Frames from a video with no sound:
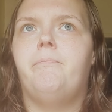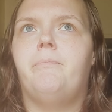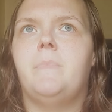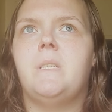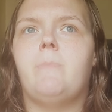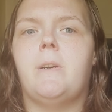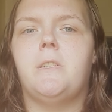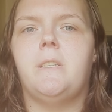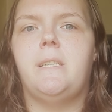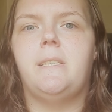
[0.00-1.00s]

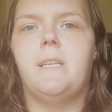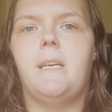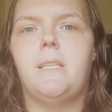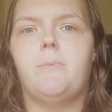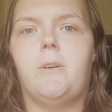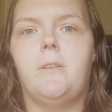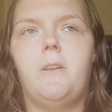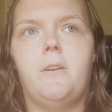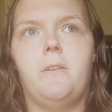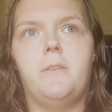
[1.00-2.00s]
Especially in today's world, you
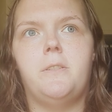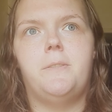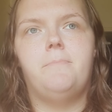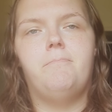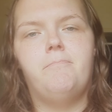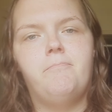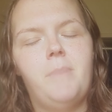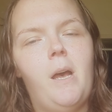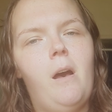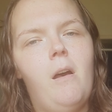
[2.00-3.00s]
know, there's
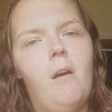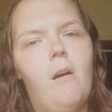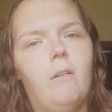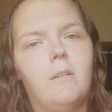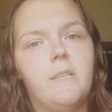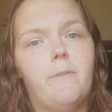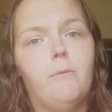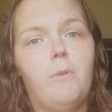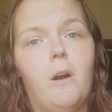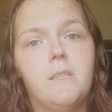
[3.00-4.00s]
all different
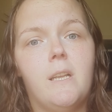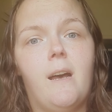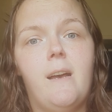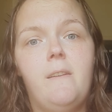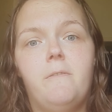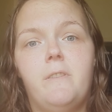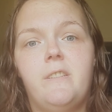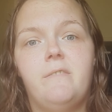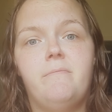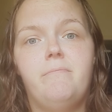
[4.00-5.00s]
walks of life,
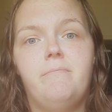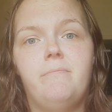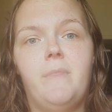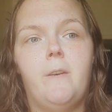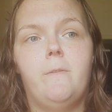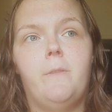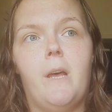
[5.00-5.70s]
and if